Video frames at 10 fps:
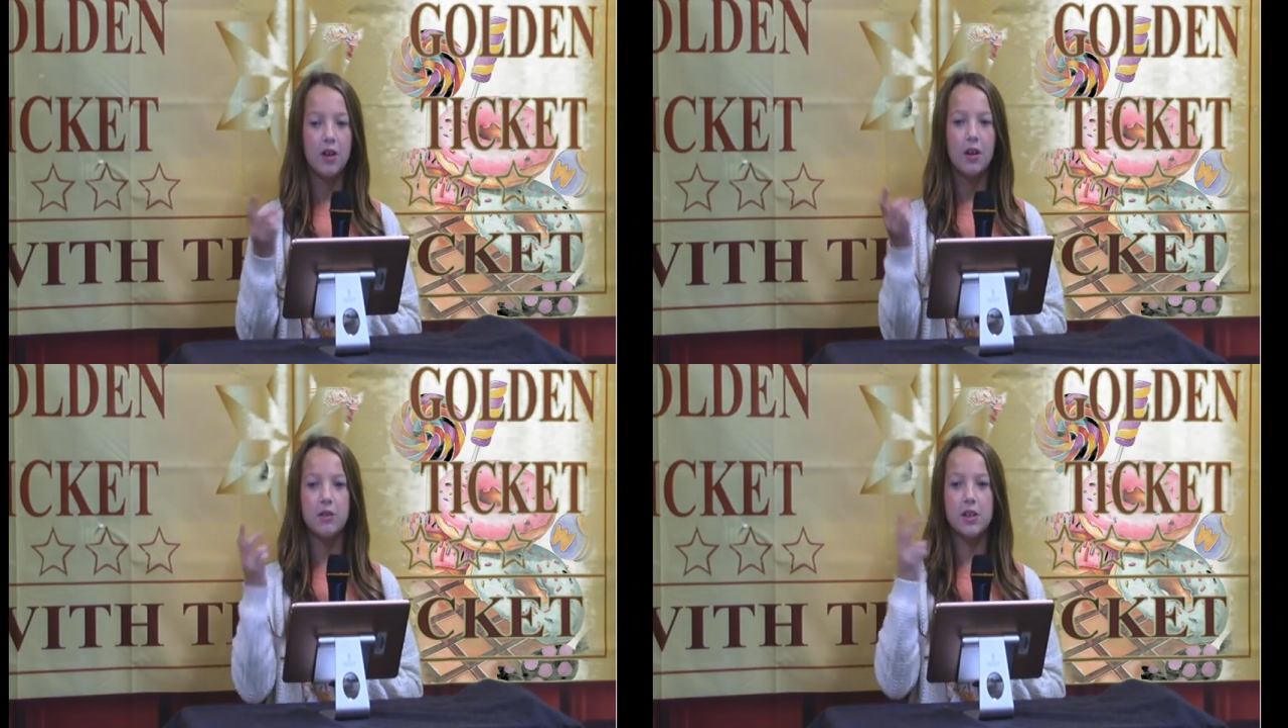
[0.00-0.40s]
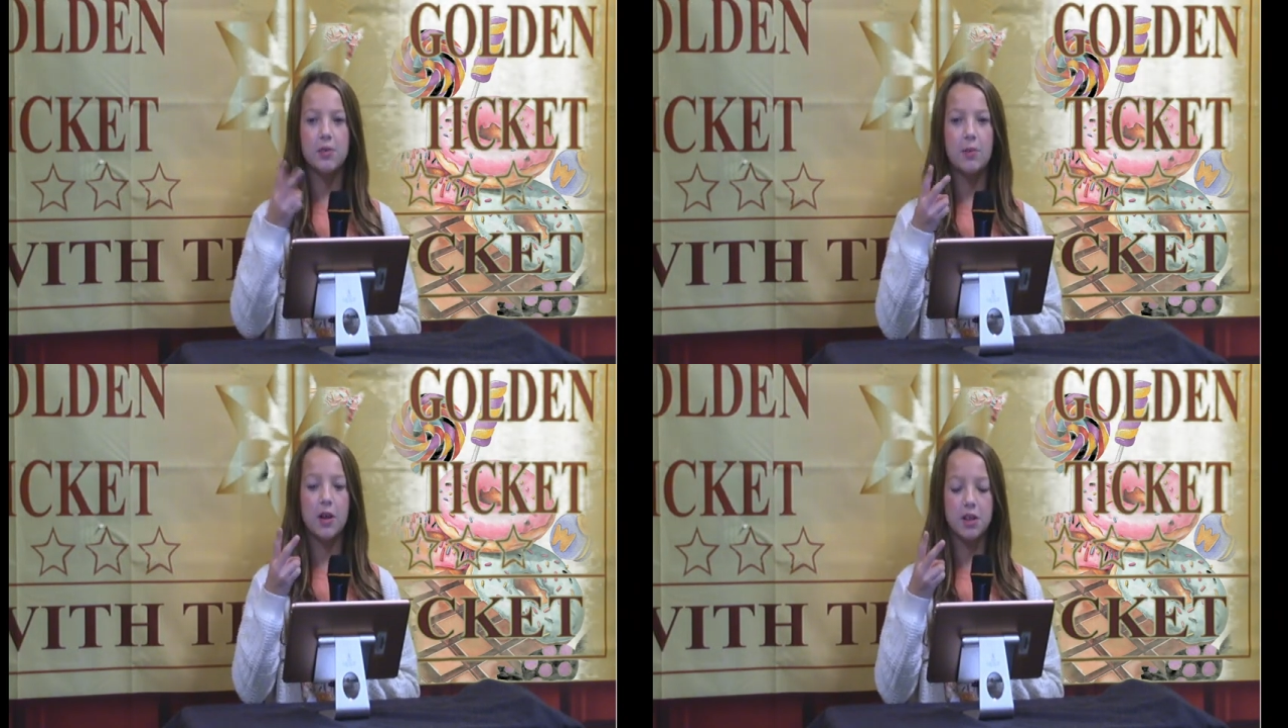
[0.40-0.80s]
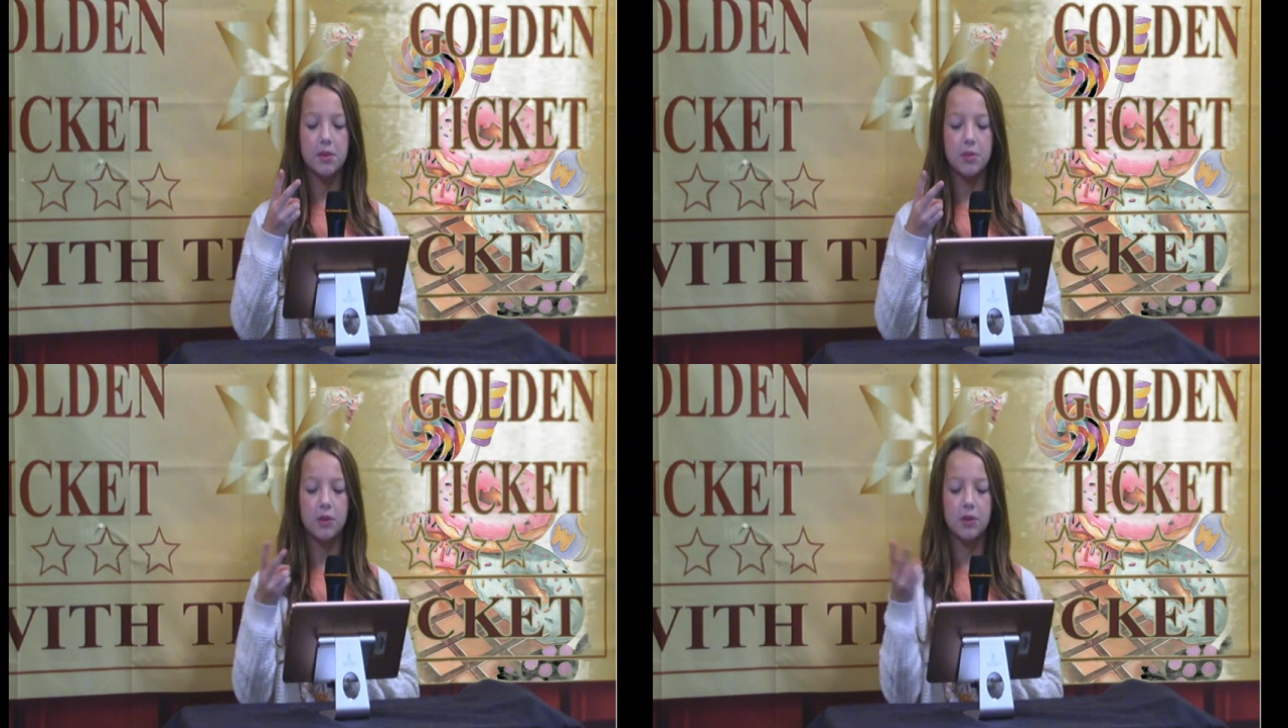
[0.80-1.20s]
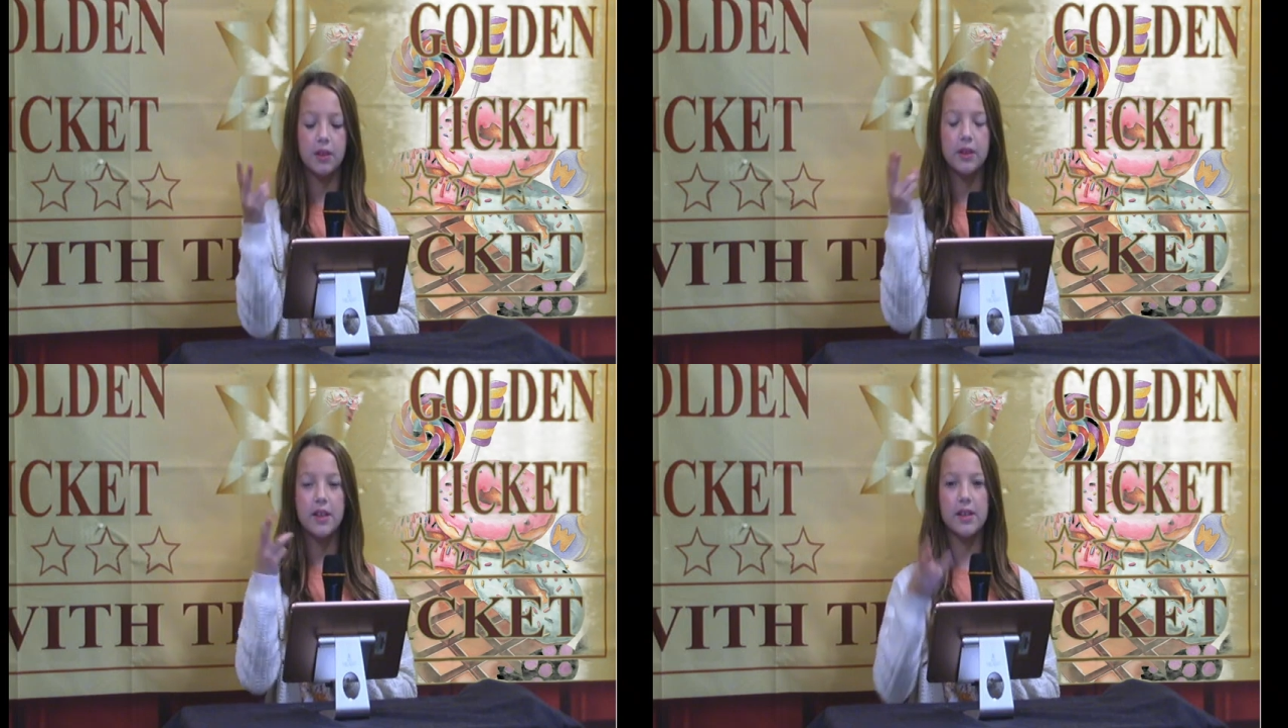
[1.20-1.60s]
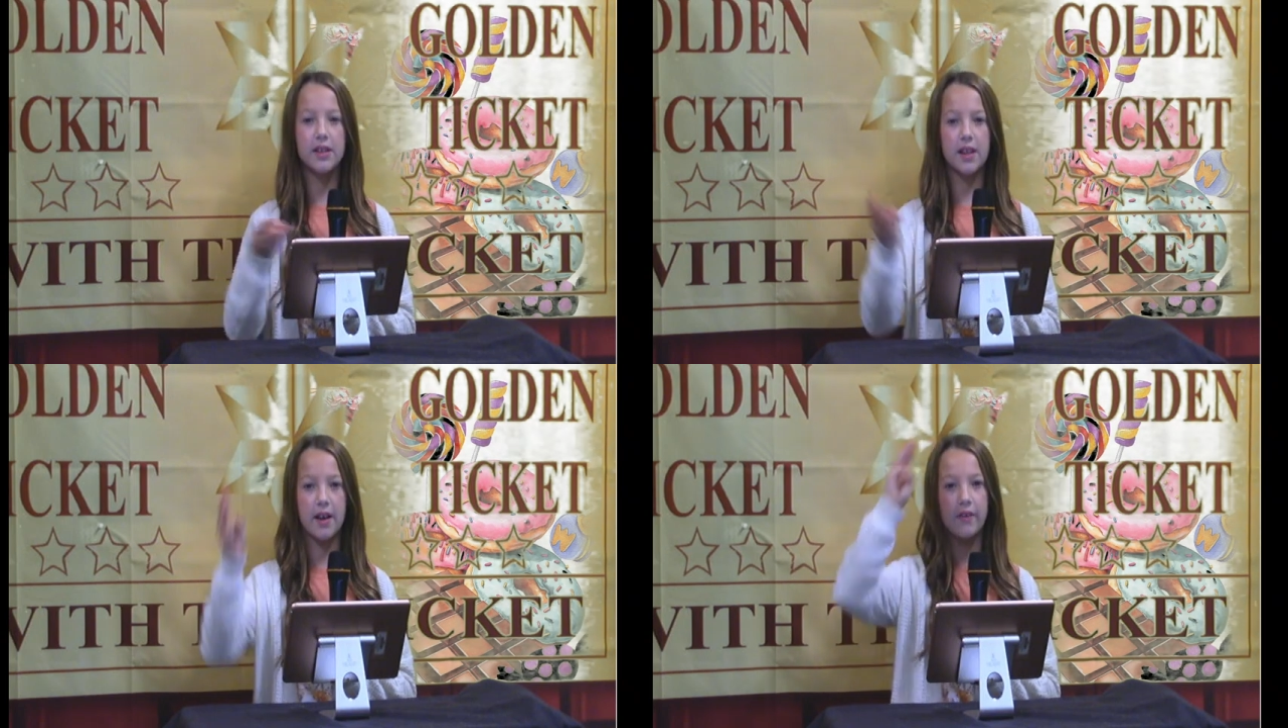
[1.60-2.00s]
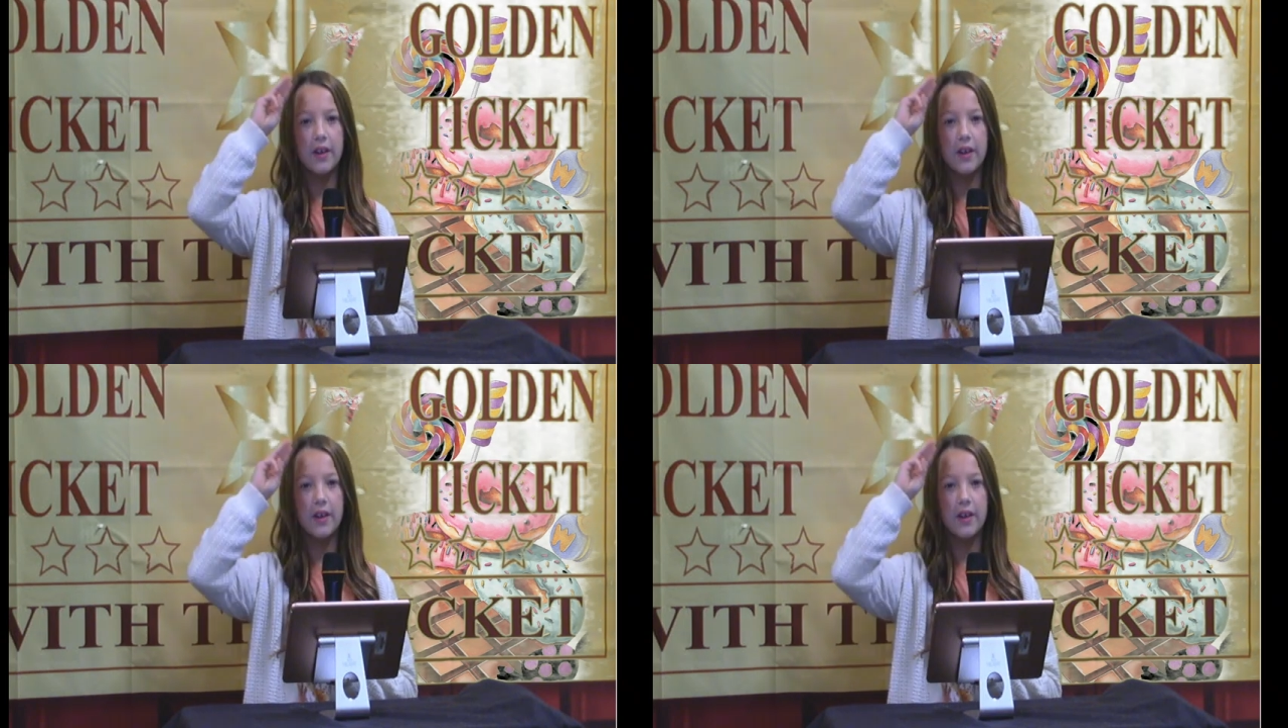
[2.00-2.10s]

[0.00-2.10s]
responsible, and safe.